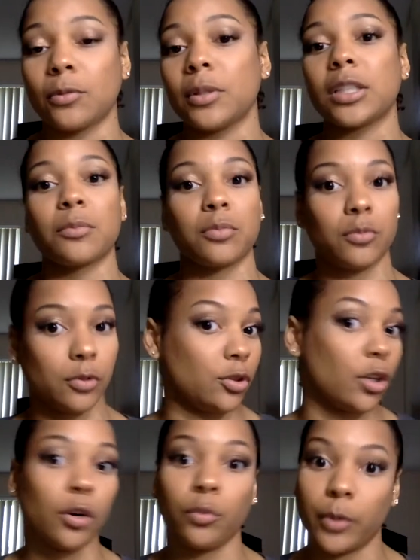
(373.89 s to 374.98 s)
which
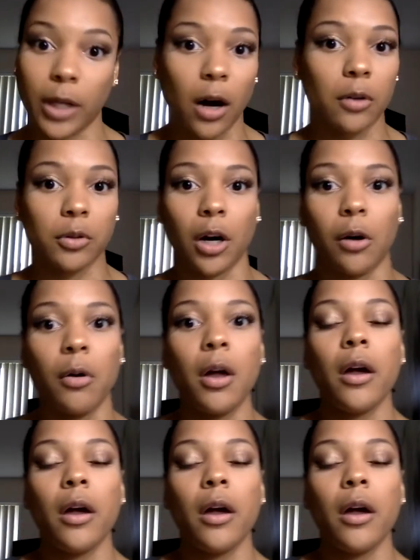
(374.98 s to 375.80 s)
we all know.